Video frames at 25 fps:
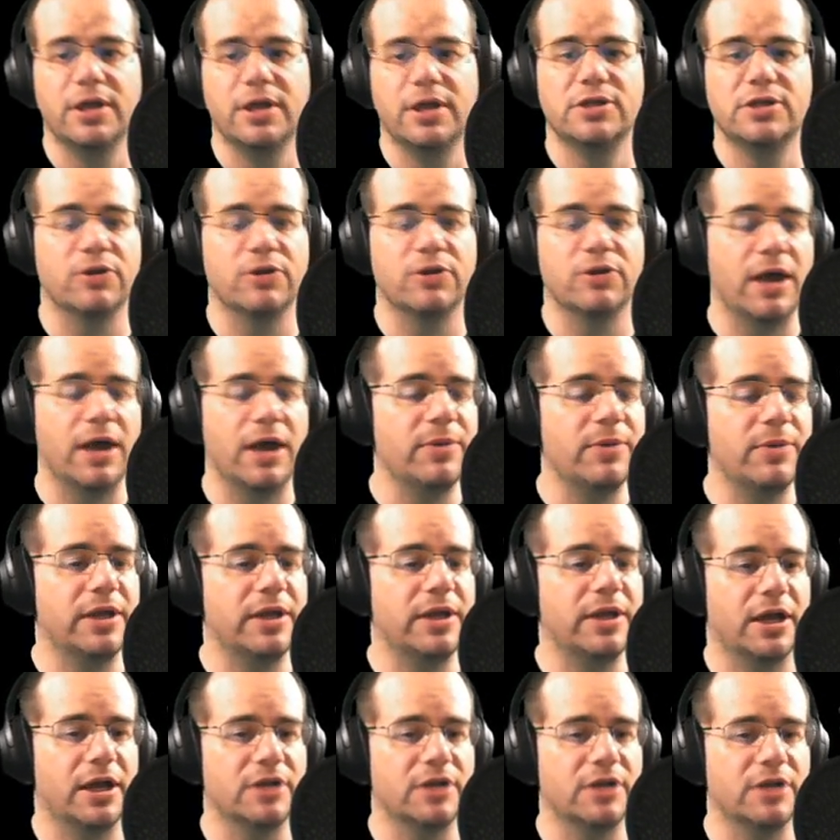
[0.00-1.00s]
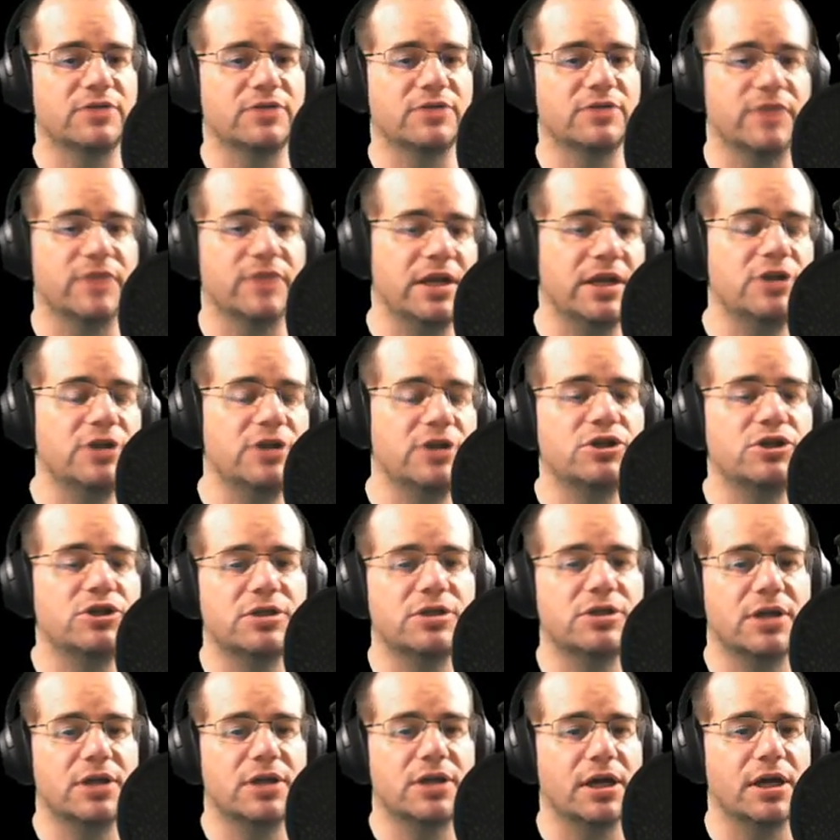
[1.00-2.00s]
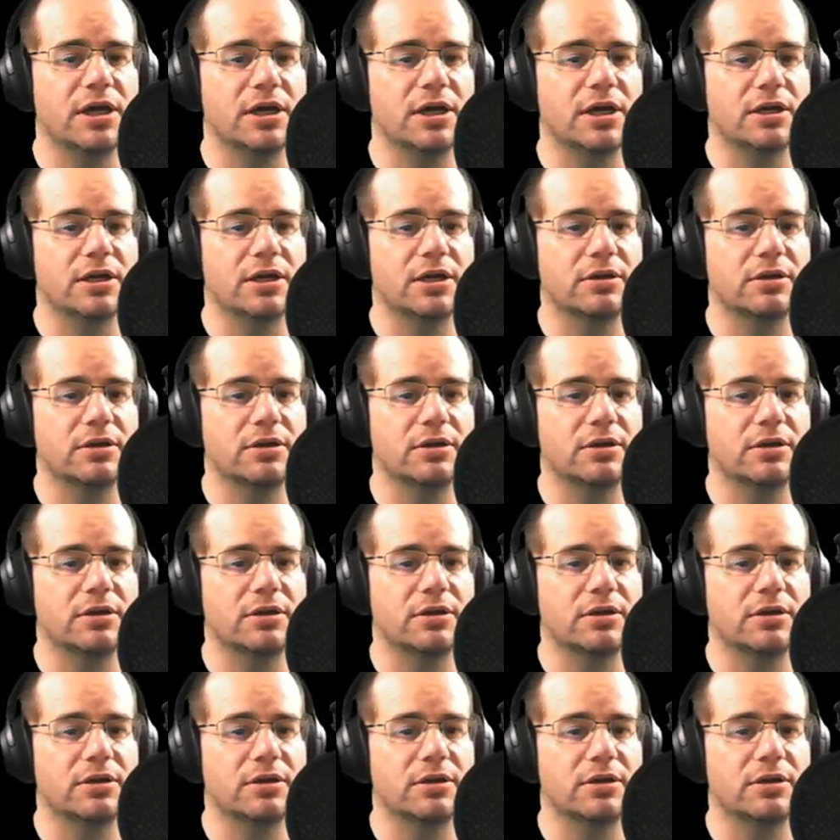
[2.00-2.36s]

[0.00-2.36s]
So how many colours of each colour?